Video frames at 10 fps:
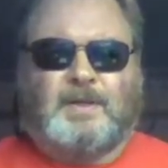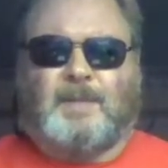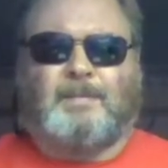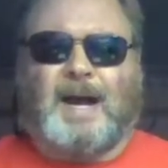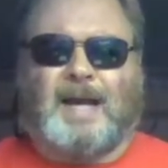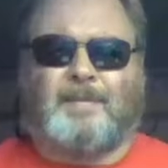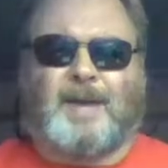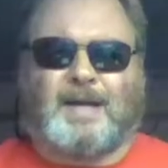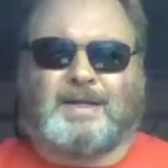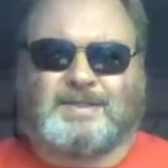The bottom
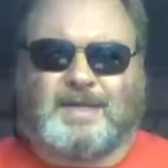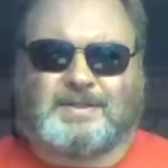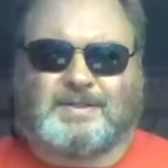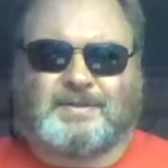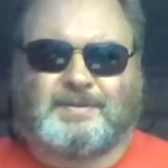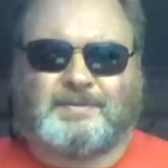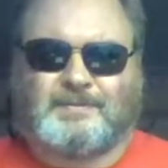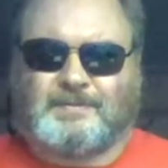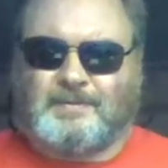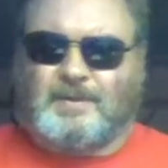line is this.
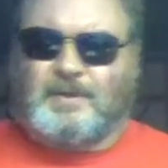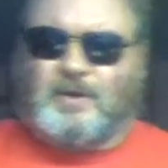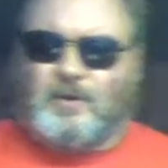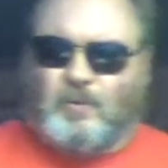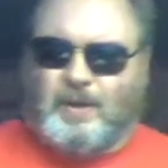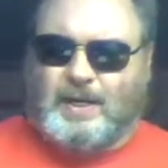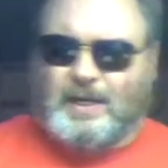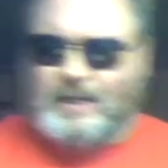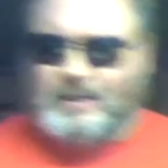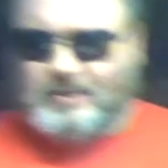
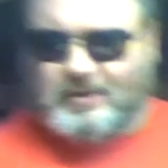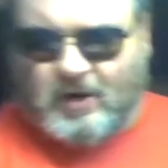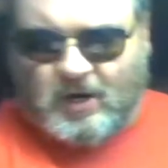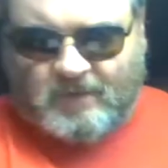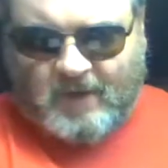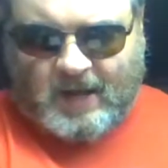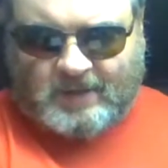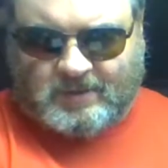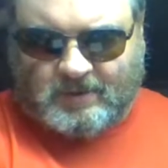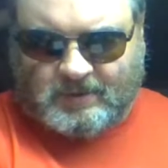We deserve
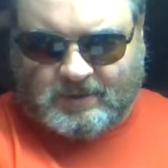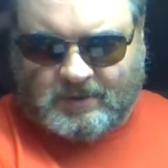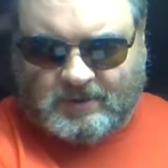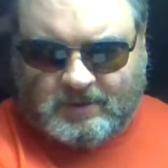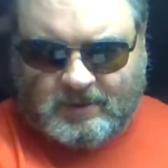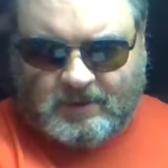answers.